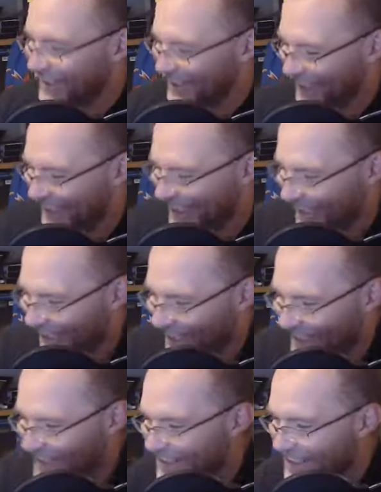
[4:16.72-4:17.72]
Yeah.
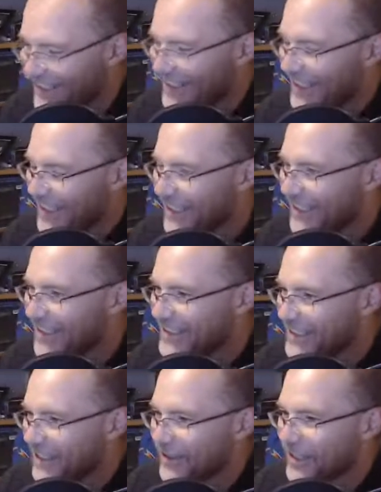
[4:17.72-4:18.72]
It's
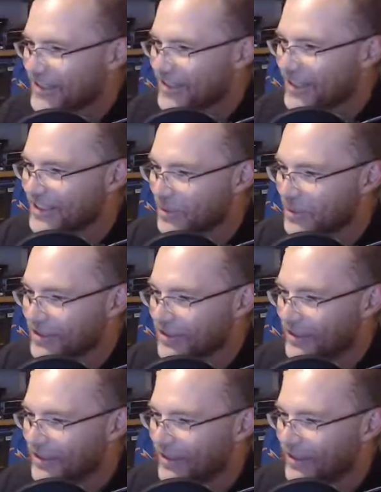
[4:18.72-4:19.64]
interesting, especially